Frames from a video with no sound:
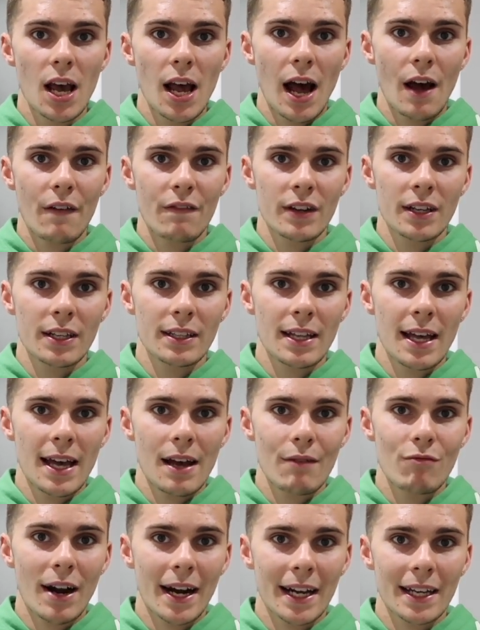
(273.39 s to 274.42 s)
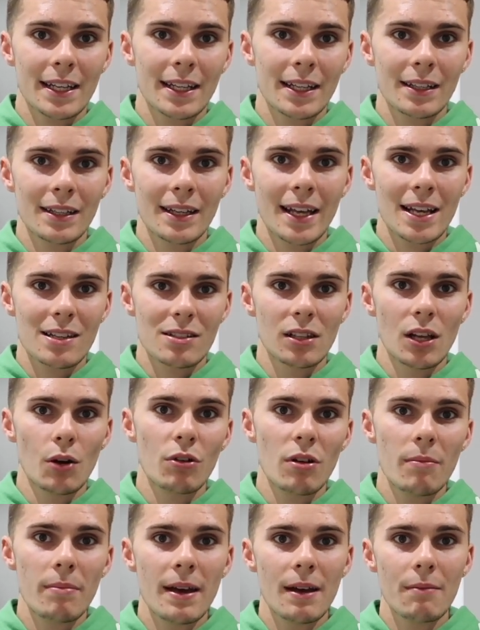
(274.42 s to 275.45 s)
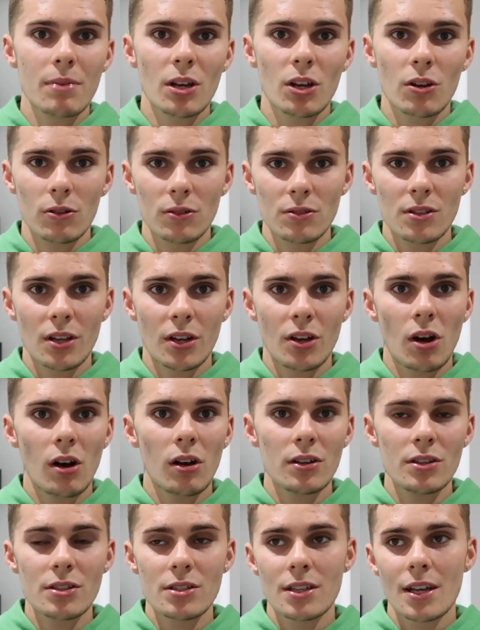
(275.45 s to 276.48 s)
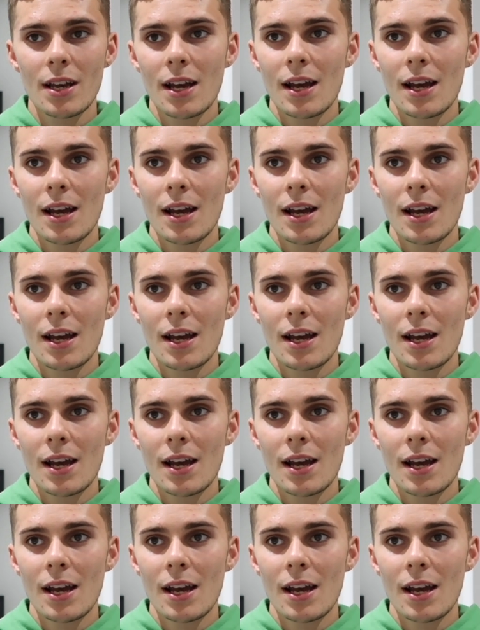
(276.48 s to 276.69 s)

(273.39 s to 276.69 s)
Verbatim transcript: I think their ranking gets lowered a bit because they're not as